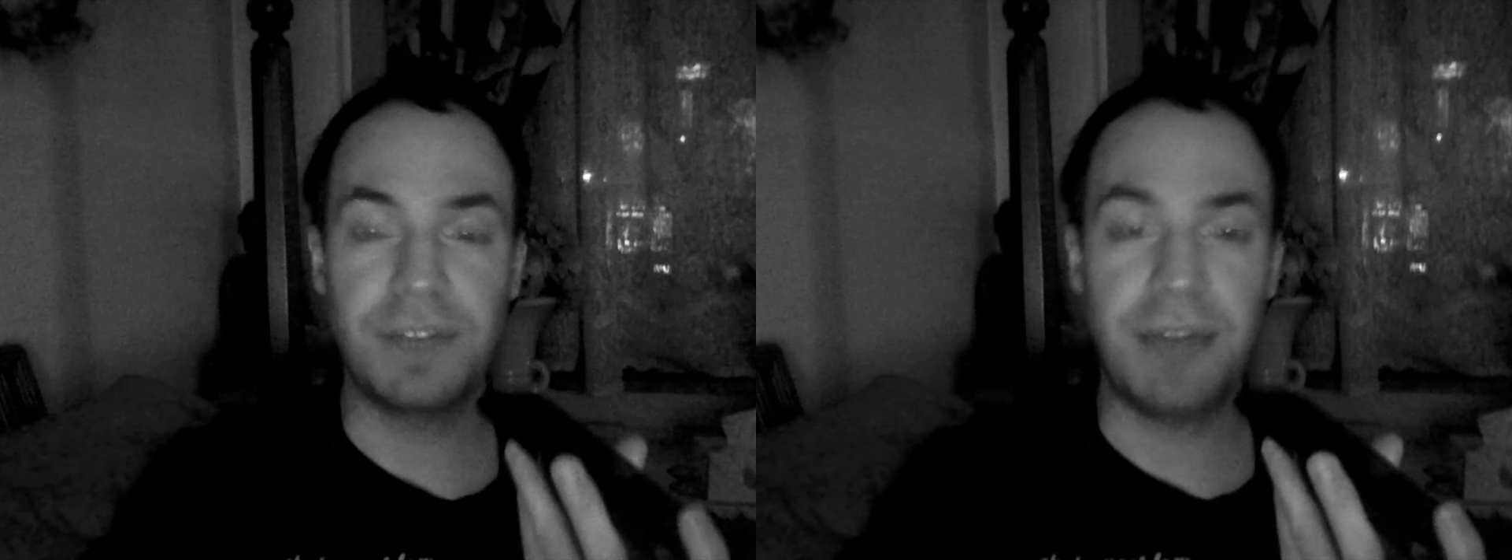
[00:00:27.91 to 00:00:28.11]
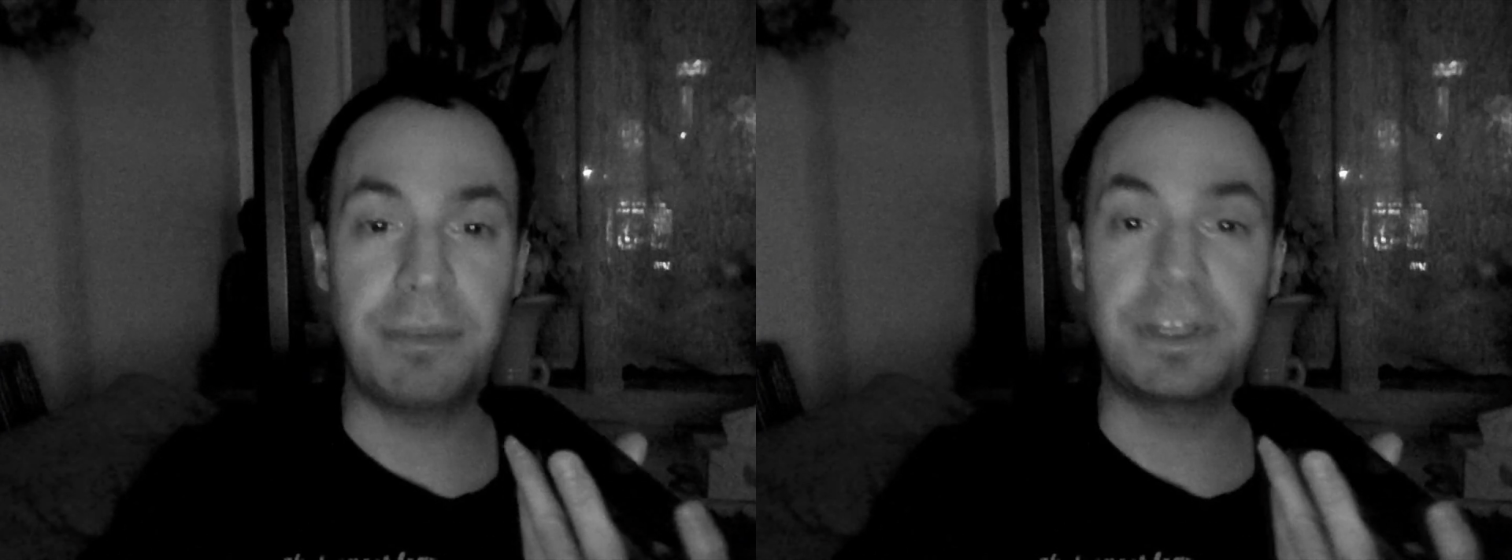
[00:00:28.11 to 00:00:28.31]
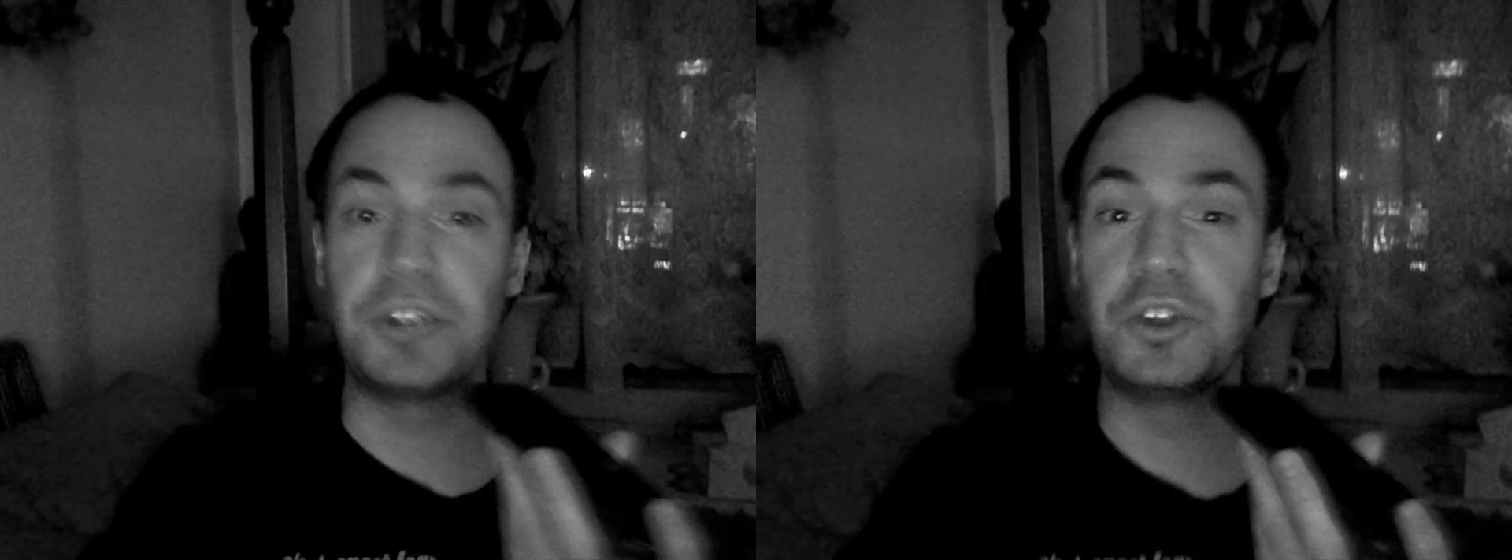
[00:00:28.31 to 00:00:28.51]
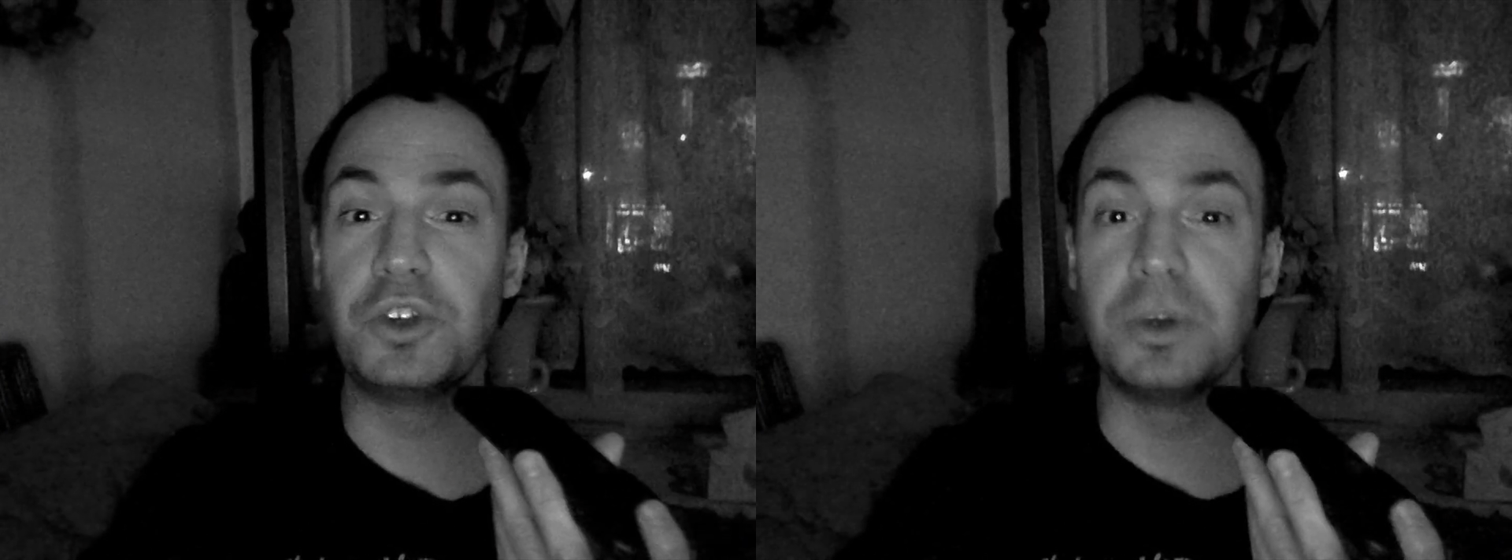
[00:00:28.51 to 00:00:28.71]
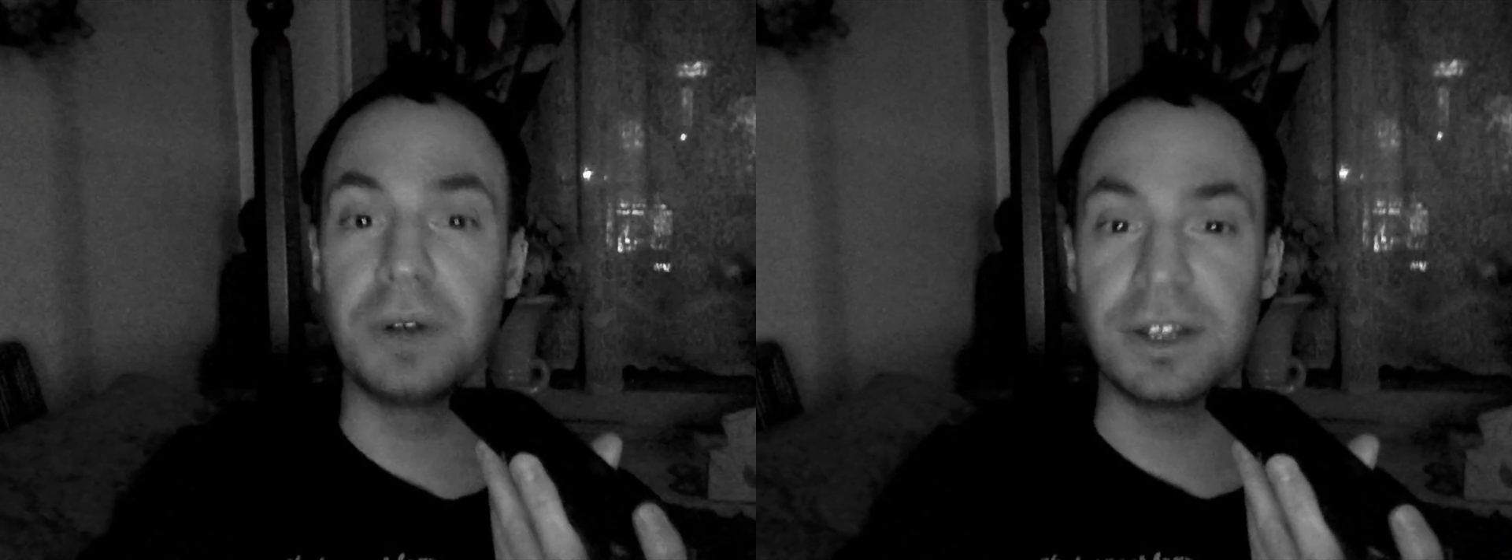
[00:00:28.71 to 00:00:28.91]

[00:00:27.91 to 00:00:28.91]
happening to